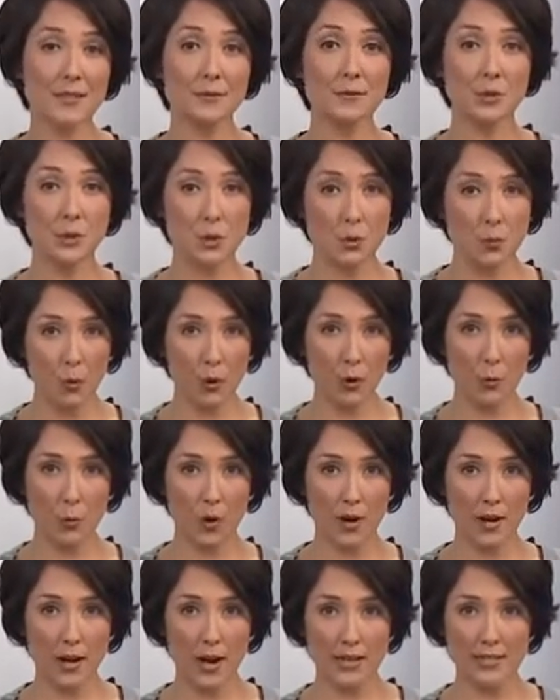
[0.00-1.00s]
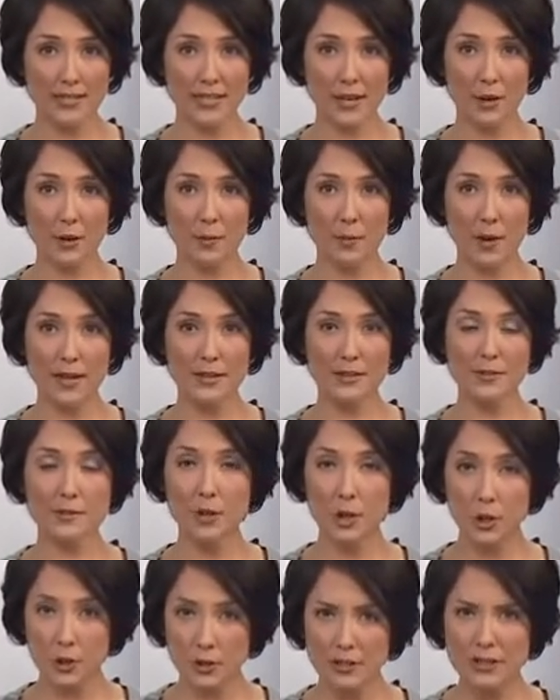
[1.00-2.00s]
of 2.19 terabytes
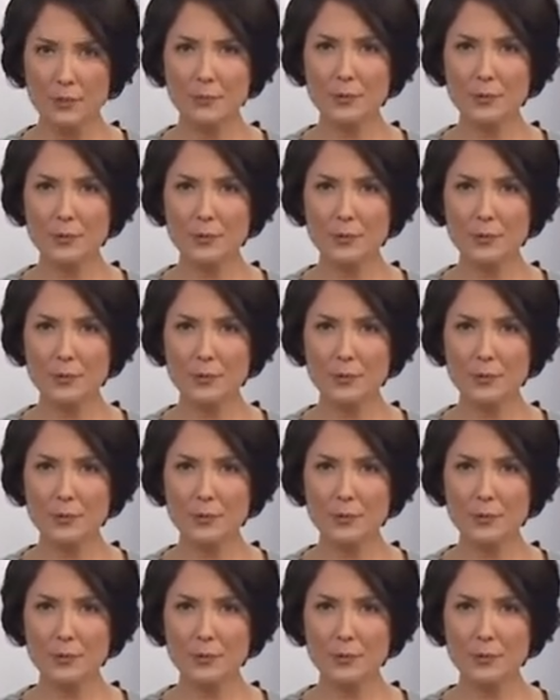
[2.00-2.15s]
currently